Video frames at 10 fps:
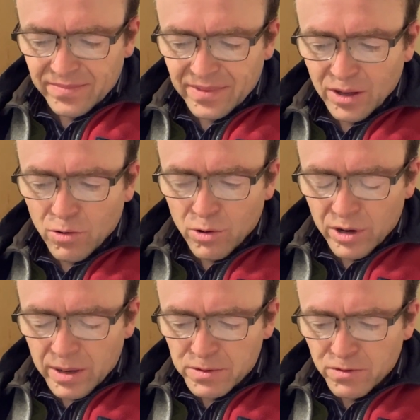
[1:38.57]
the quote
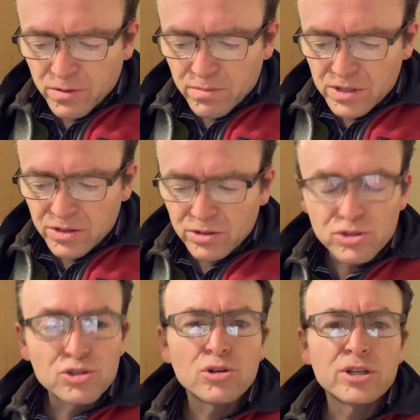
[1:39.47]
comes from Mr.
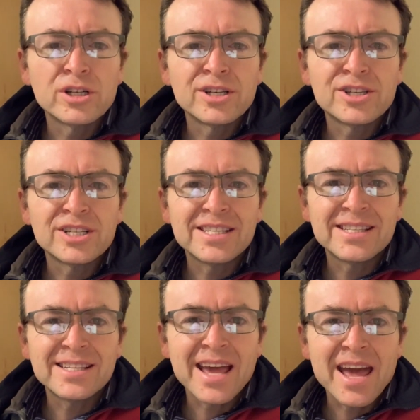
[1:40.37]
George
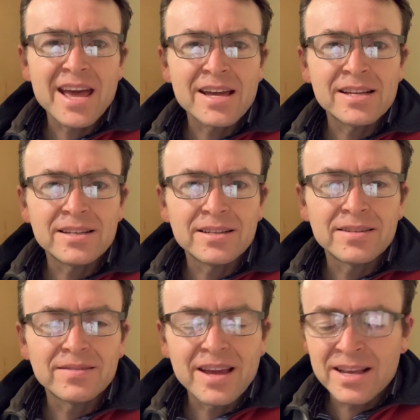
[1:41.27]
Sand,
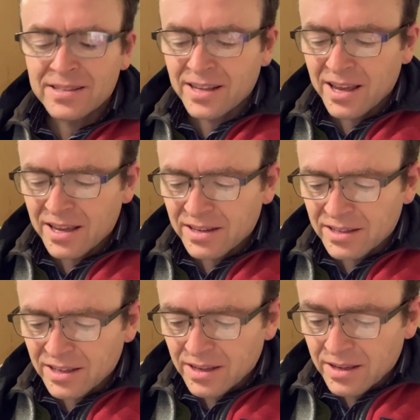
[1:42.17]

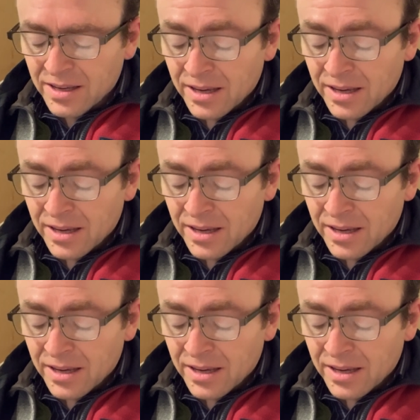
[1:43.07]
S-A-N-D.